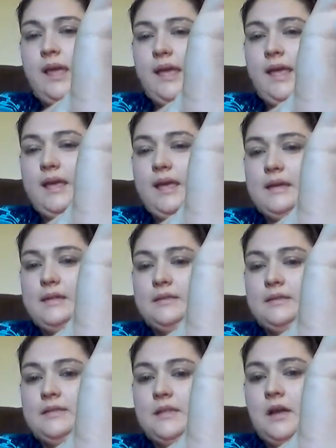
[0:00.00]

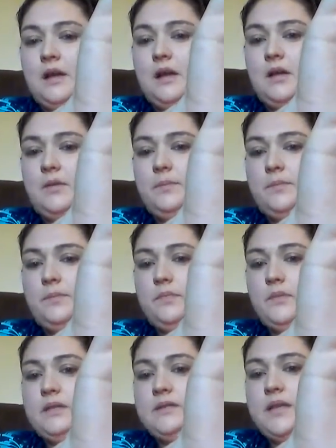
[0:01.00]
and
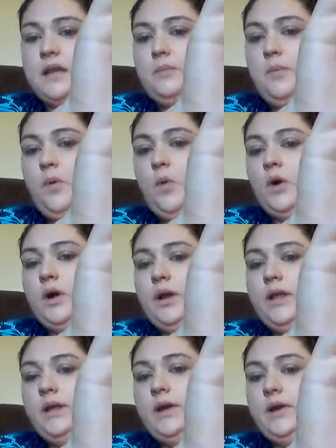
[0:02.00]
it's got a port
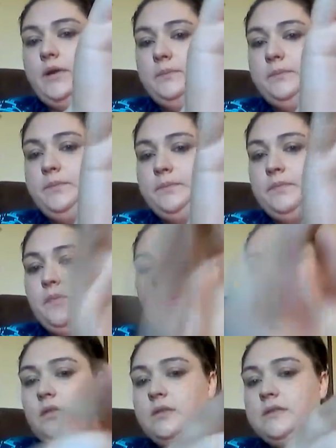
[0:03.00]
here
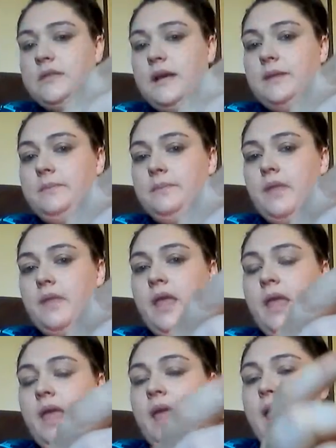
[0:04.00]
on the side,
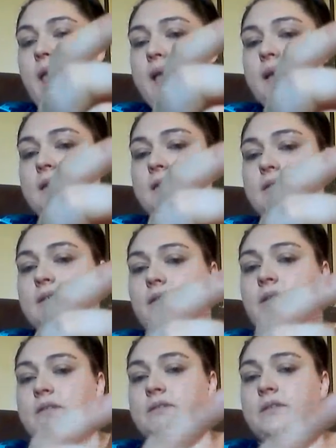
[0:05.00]
and
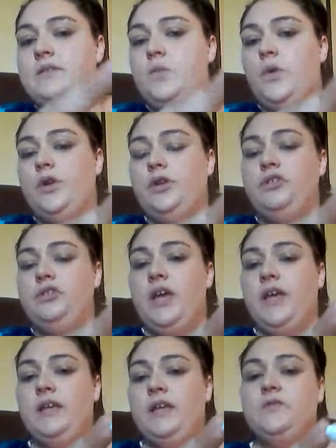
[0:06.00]
this is where you
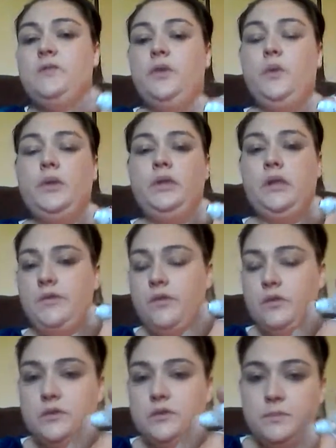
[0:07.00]
check his fluid
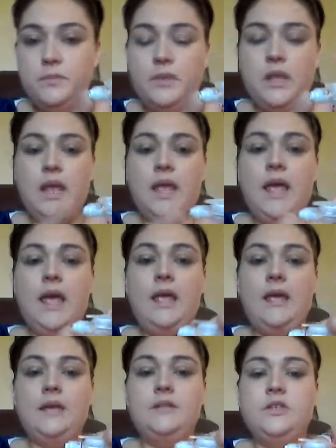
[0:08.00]
levels.
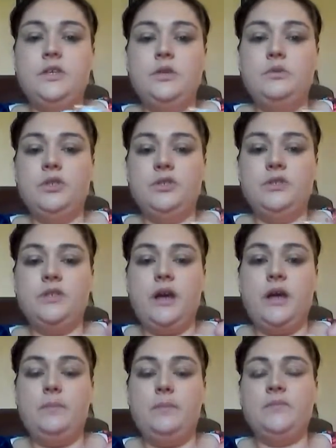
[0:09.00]
And you just
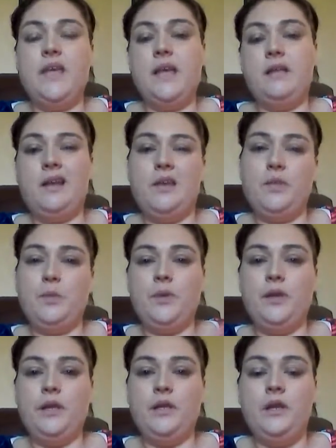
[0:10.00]
take like a
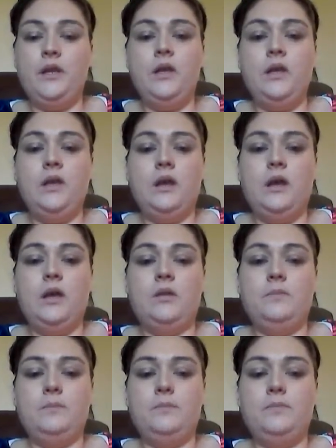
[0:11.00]
3
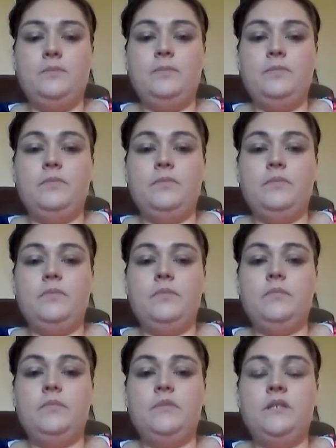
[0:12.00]

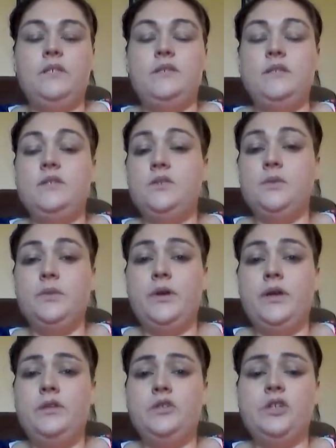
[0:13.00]
cc
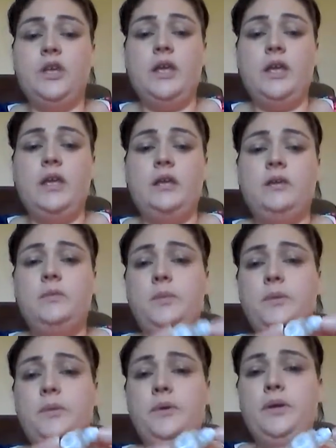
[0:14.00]
syringe and
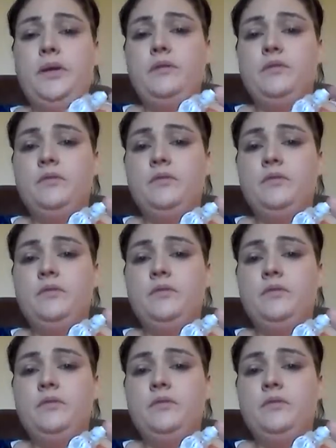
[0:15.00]
put